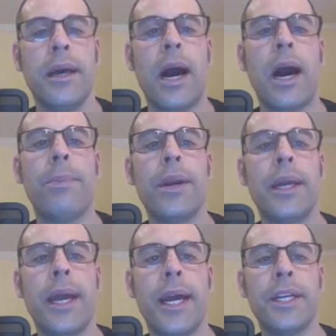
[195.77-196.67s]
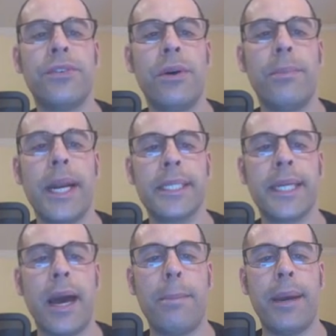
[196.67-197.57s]
Operating cash flow minus
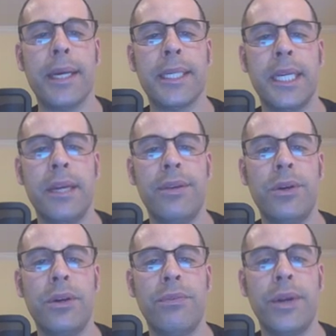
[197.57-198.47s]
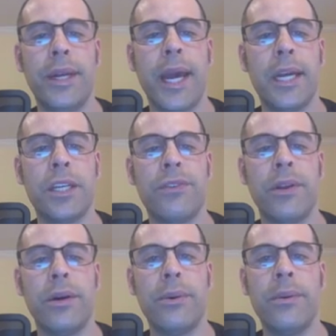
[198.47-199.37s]
capex gives you your free cash
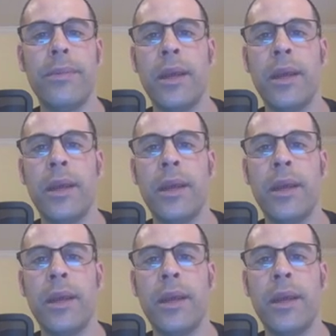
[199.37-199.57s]
flow.